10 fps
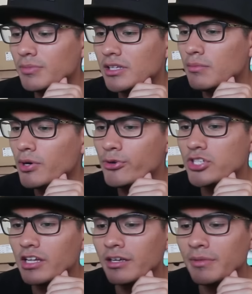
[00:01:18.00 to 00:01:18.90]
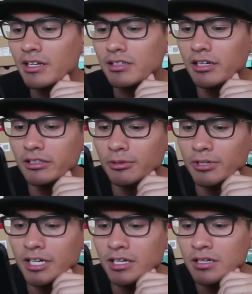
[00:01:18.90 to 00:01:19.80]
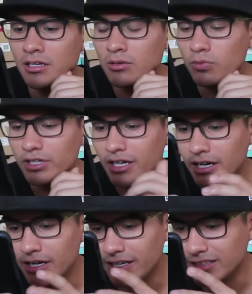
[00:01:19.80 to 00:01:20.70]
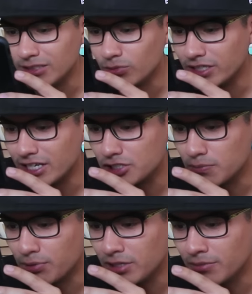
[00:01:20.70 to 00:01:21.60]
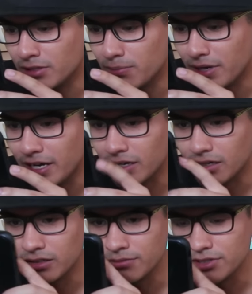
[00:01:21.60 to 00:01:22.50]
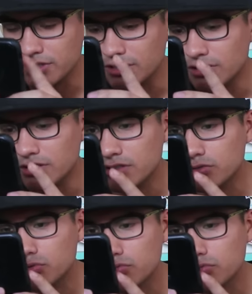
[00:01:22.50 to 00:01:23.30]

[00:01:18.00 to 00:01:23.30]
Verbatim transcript: to be the most limited colorway. We got, I think we got Supreme on the back. Let me see this.